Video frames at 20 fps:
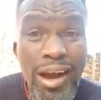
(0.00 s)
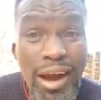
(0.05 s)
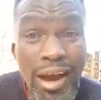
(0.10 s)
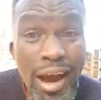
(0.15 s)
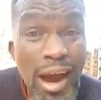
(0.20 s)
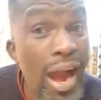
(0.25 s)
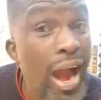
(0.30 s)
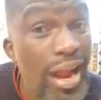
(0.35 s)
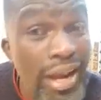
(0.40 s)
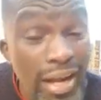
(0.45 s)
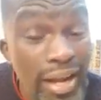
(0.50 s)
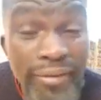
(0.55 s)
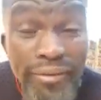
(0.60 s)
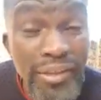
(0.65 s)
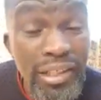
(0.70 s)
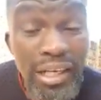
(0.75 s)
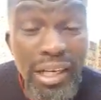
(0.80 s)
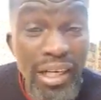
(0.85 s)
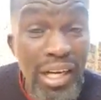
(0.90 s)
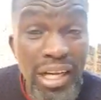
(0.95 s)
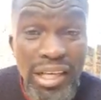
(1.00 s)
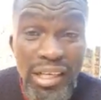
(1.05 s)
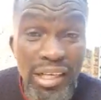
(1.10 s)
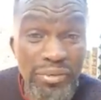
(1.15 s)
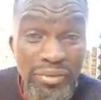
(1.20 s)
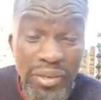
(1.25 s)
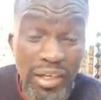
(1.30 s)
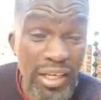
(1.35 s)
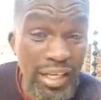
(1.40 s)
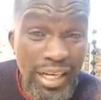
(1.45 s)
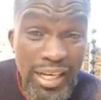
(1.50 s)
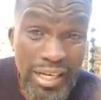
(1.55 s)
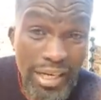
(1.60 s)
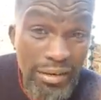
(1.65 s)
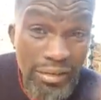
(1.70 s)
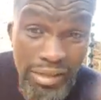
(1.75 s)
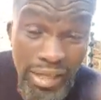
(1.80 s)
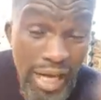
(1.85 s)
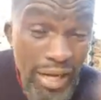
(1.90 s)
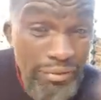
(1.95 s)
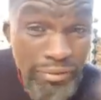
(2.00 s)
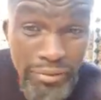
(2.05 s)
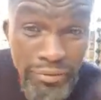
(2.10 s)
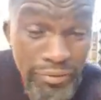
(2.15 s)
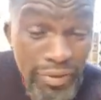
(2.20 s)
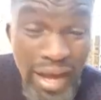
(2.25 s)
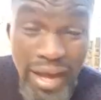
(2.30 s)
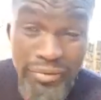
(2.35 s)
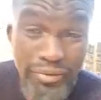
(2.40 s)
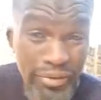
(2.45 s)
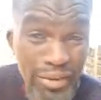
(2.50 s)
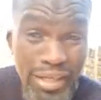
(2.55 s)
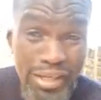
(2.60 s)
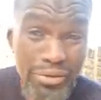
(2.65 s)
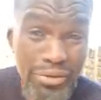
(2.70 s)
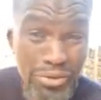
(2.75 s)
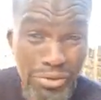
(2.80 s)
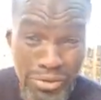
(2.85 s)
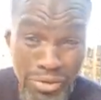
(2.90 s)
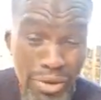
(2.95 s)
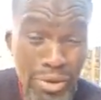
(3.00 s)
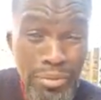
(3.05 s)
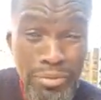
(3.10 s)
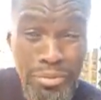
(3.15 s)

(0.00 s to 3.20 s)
I lived in London, for crying out loud, for 5 years or so.